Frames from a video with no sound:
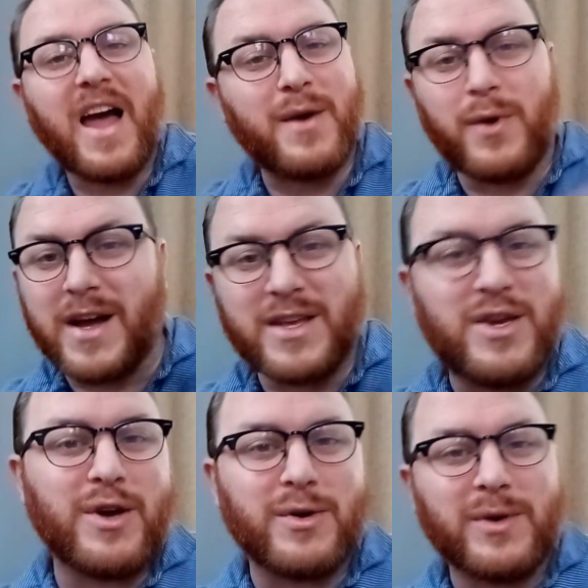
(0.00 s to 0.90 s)
I want
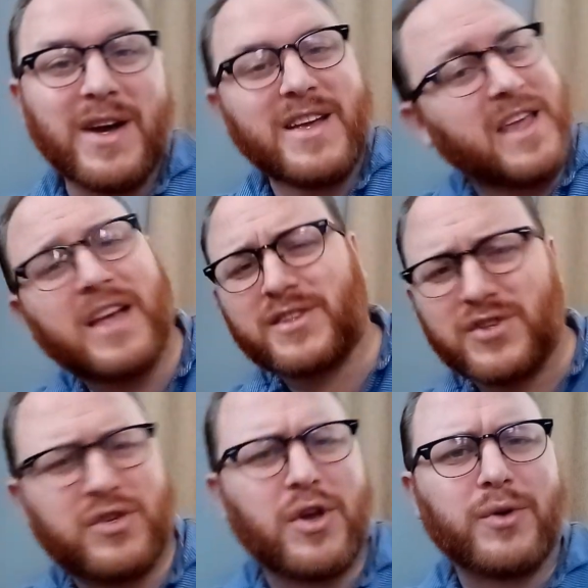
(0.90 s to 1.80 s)
you, yes,
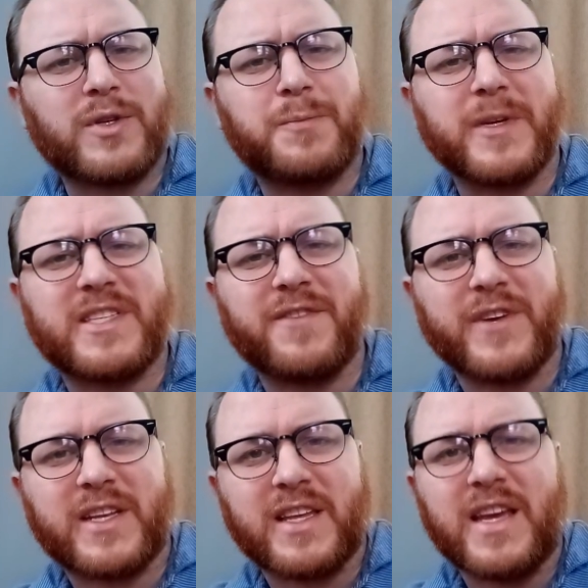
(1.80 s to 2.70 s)
you
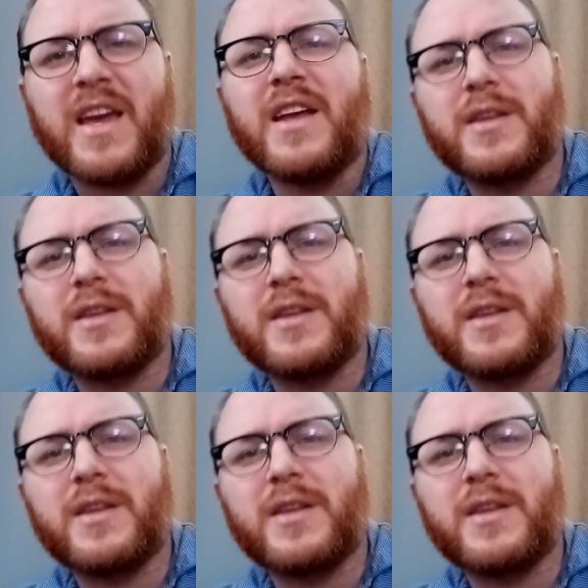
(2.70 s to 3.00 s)
specifically,